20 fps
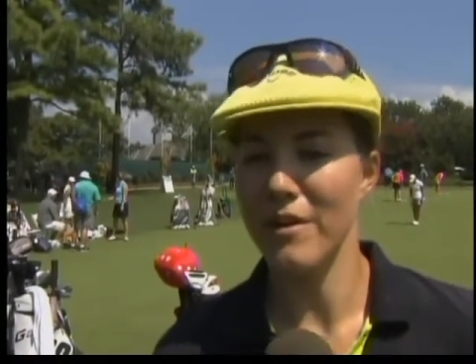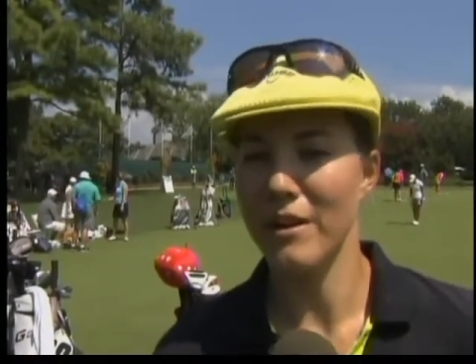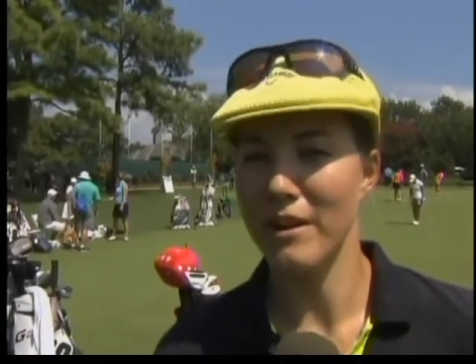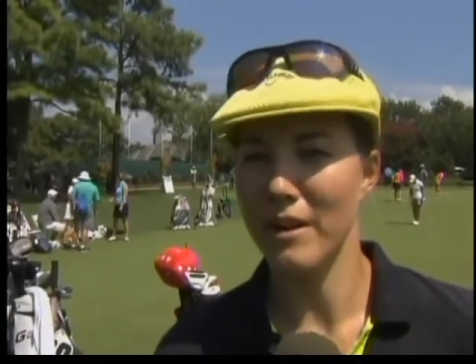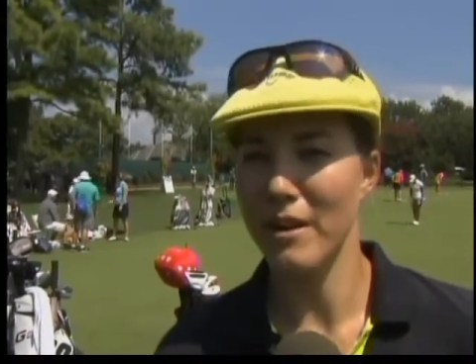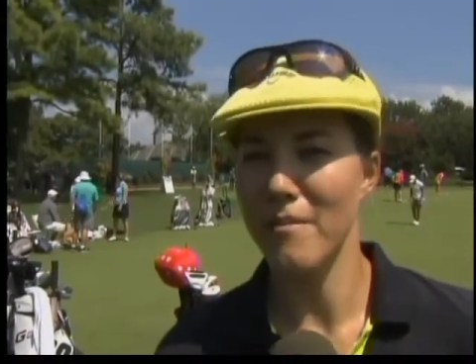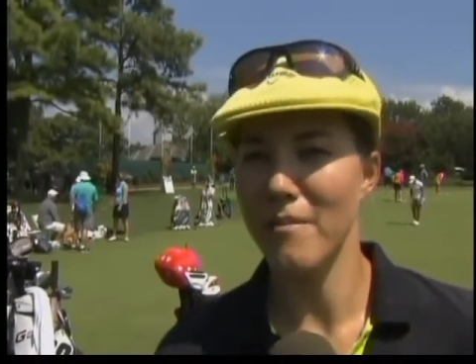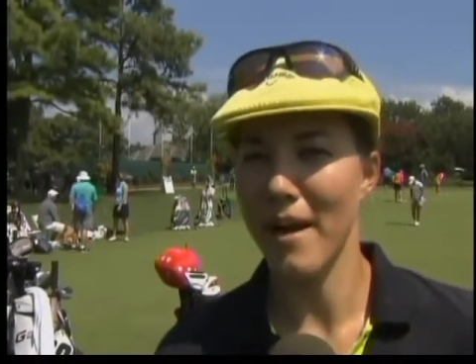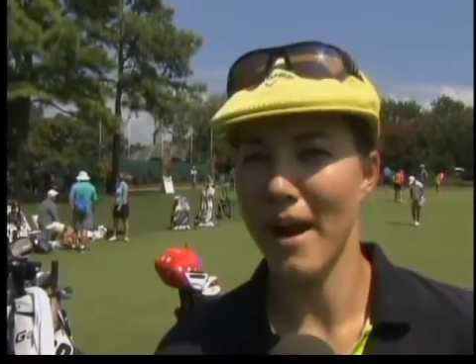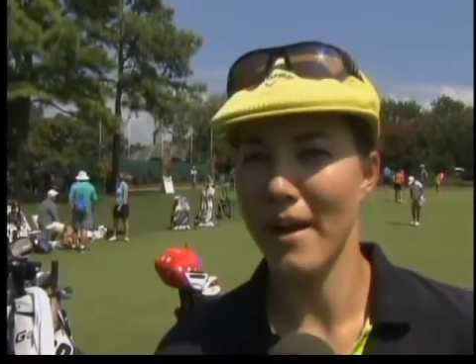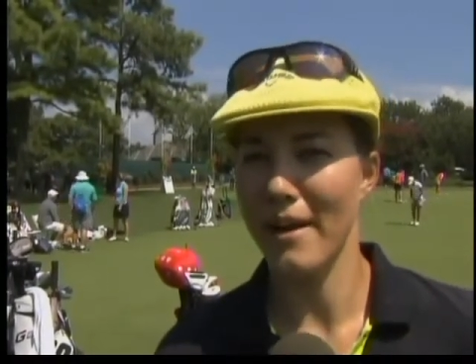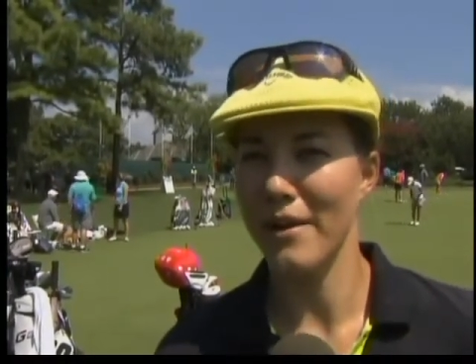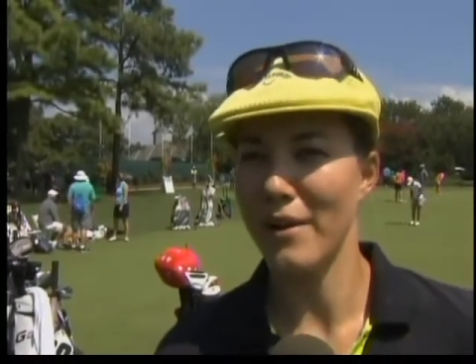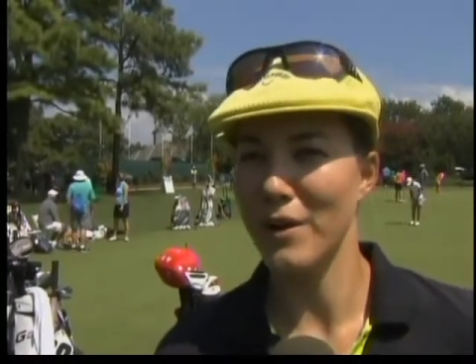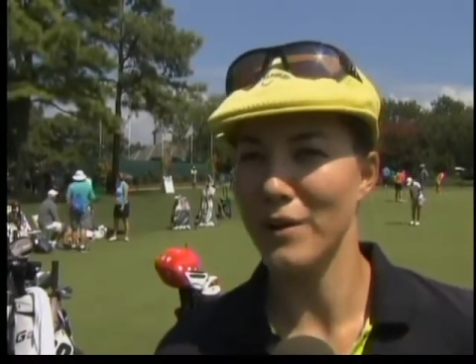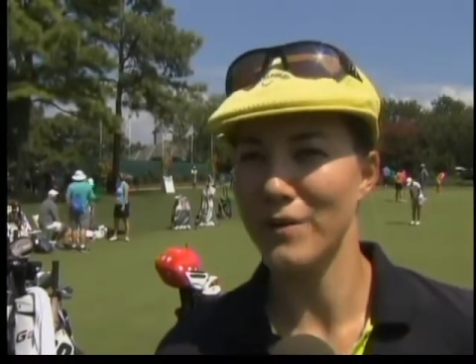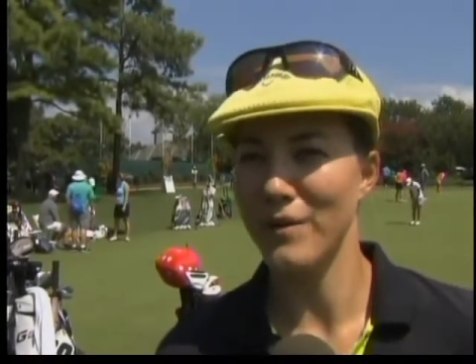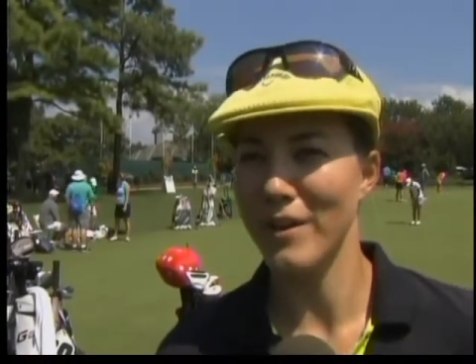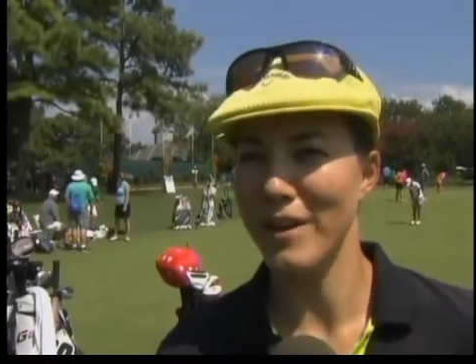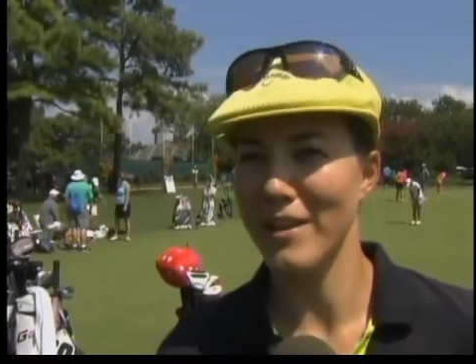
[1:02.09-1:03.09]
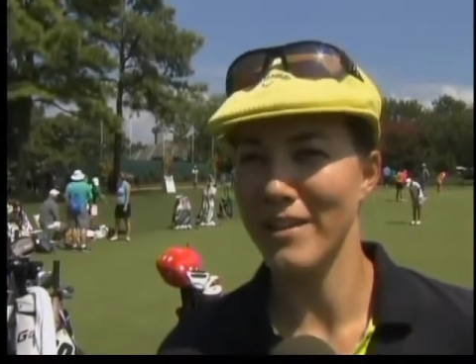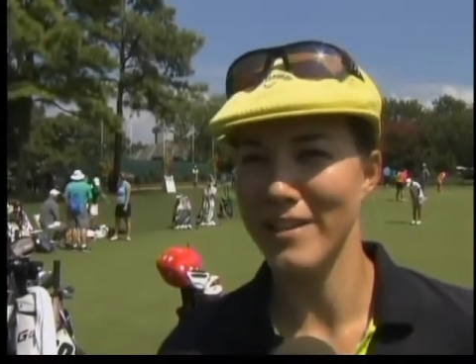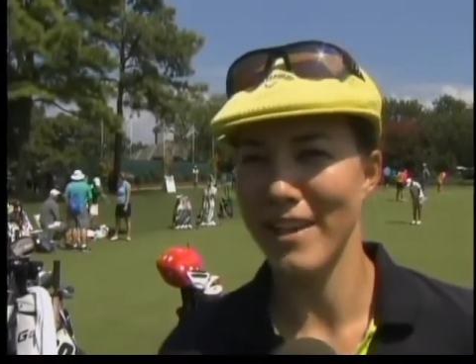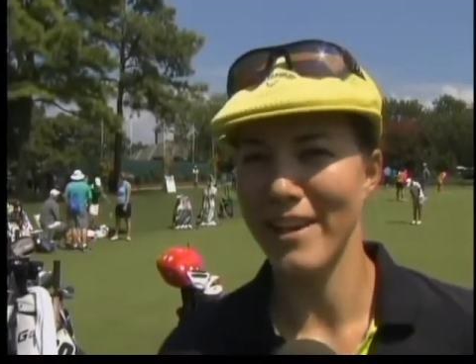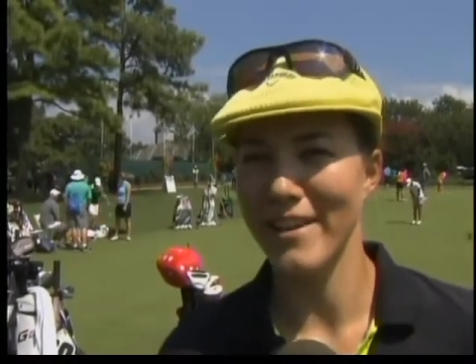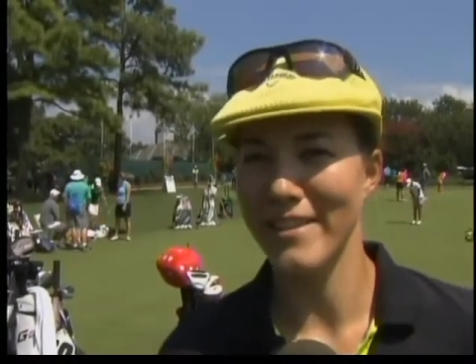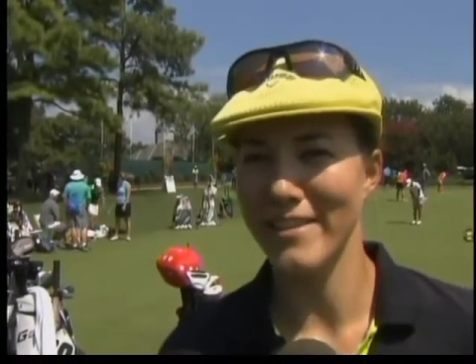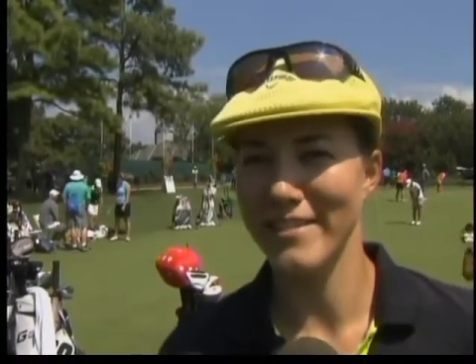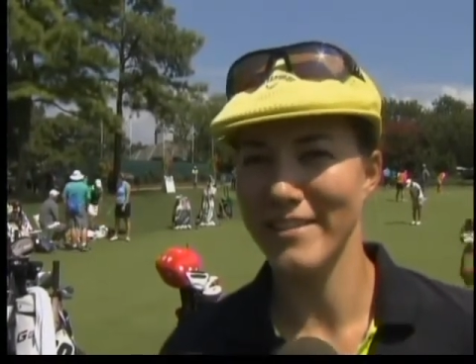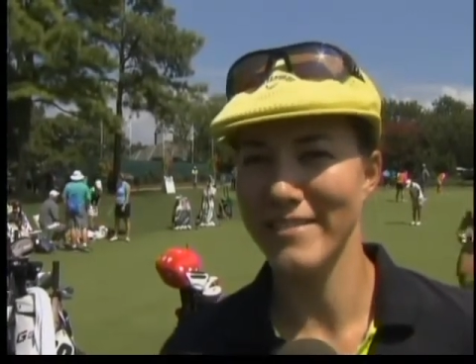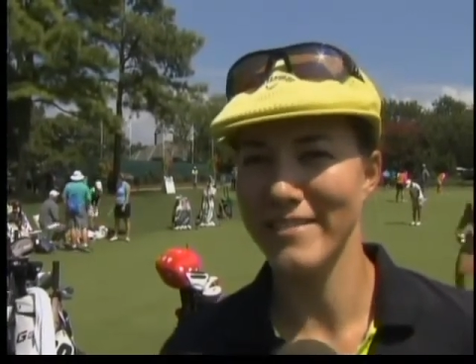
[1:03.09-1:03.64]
were going to come back here, I was very excited.